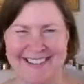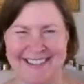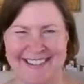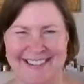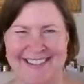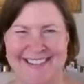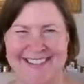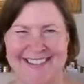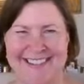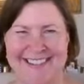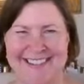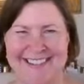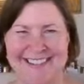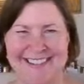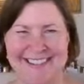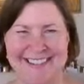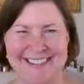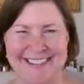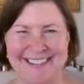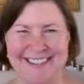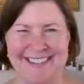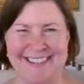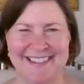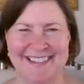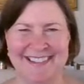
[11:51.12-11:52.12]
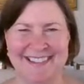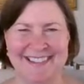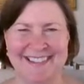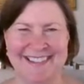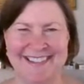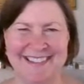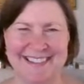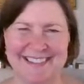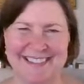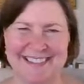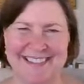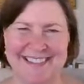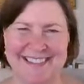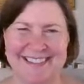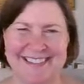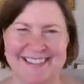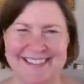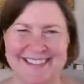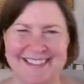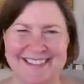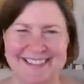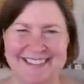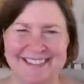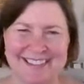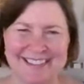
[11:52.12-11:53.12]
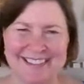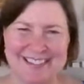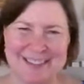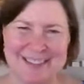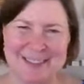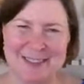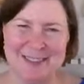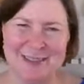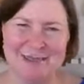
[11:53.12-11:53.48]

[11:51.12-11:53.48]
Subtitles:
This person isn't speaking.